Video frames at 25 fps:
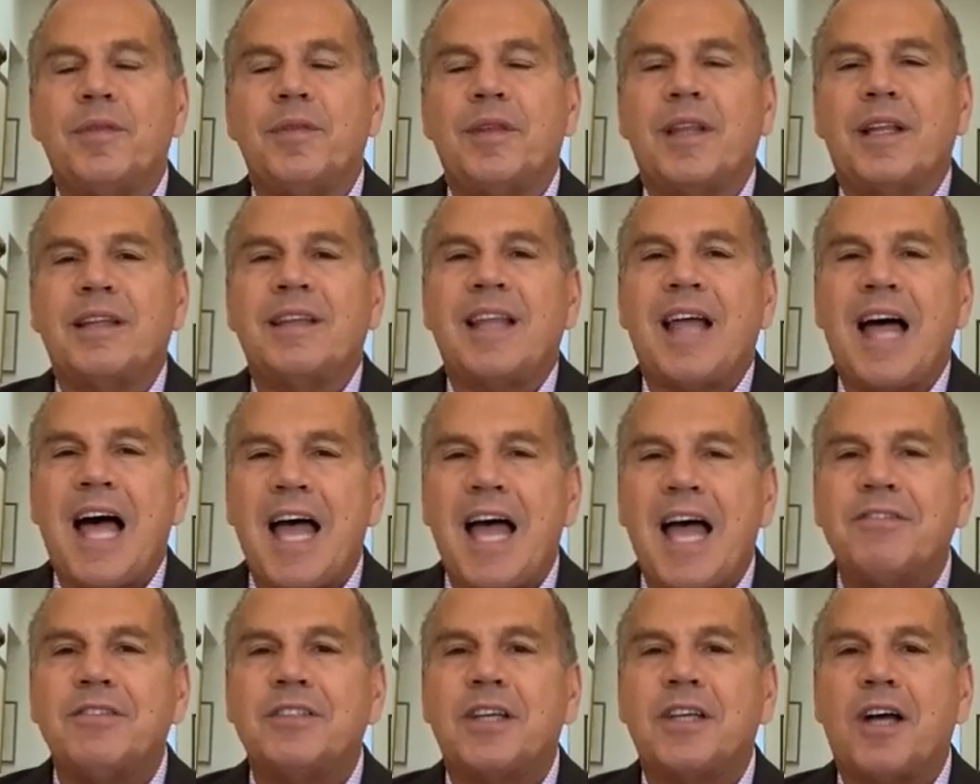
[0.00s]

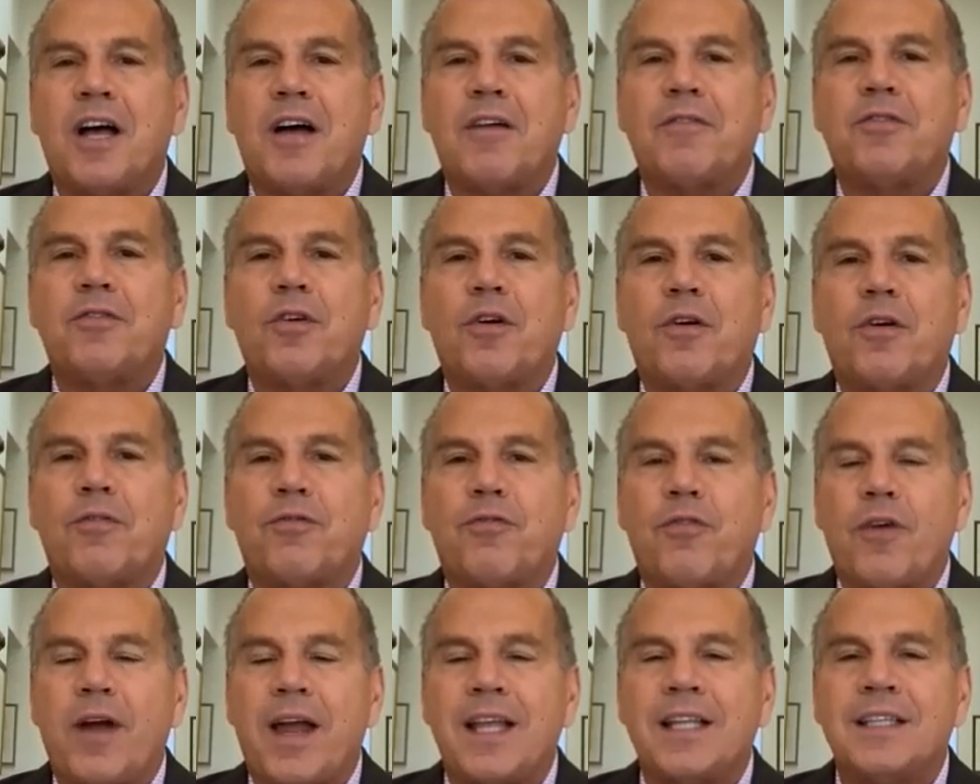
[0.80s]
lives of your
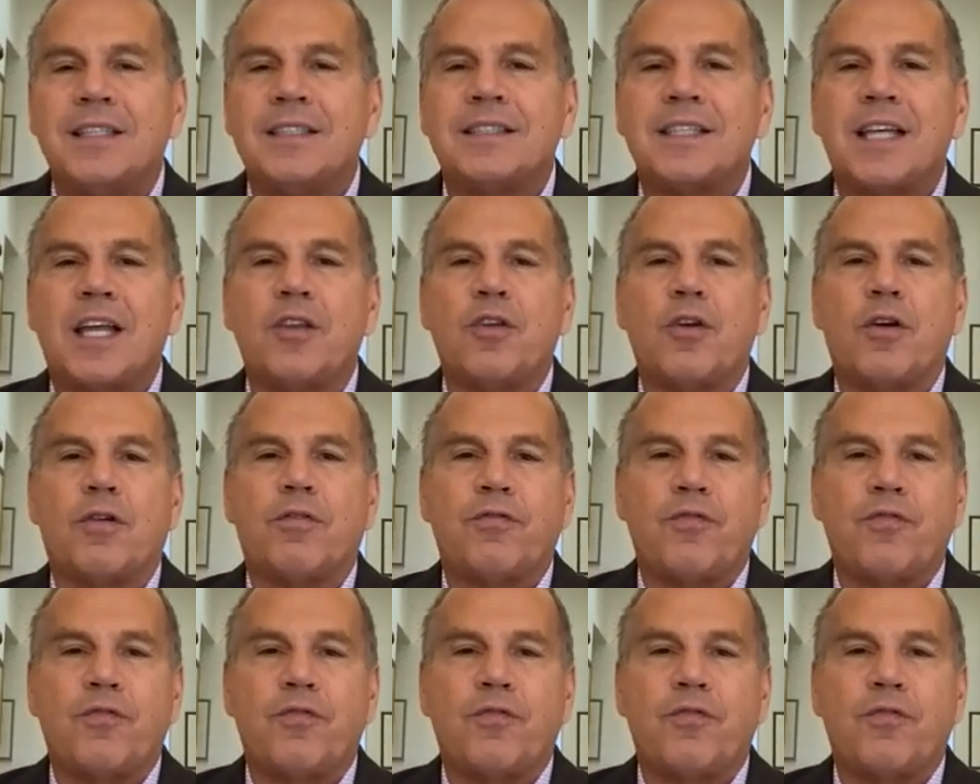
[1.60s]
friends and your